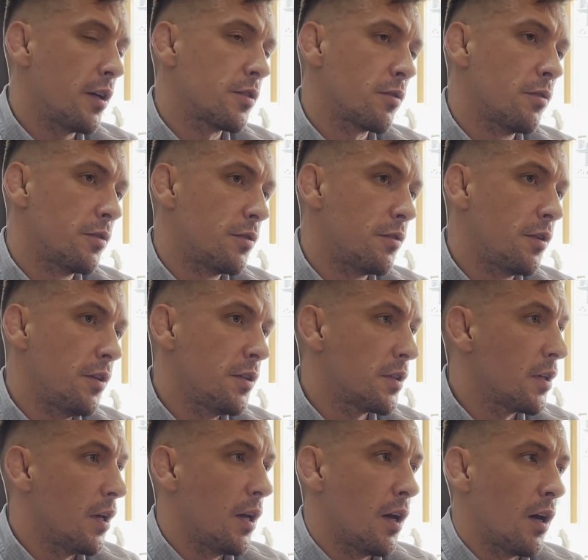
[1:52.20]
school students,
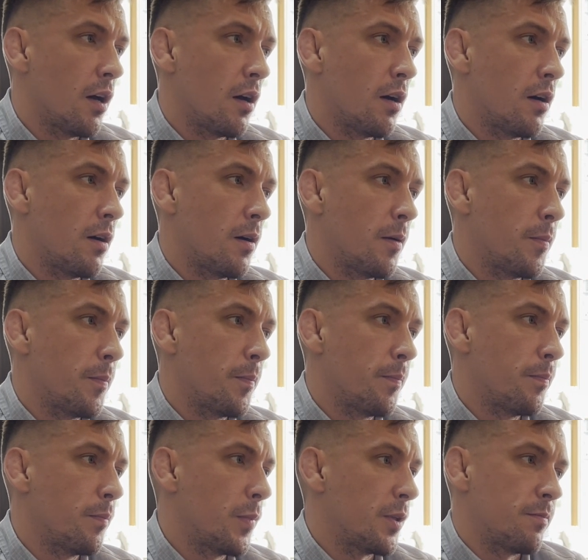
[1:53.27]

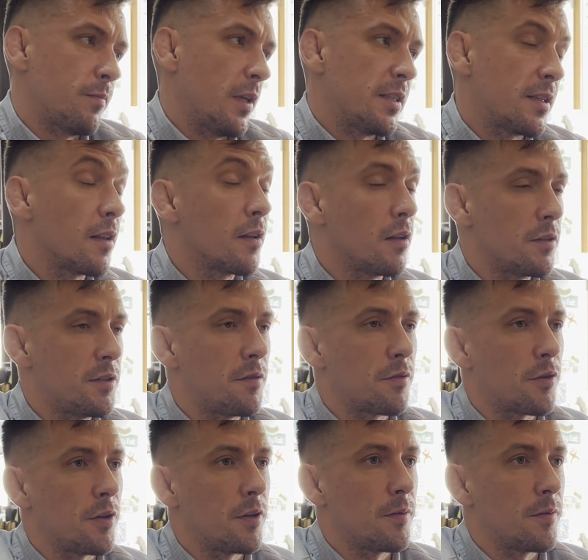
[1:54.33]
but it's a little different.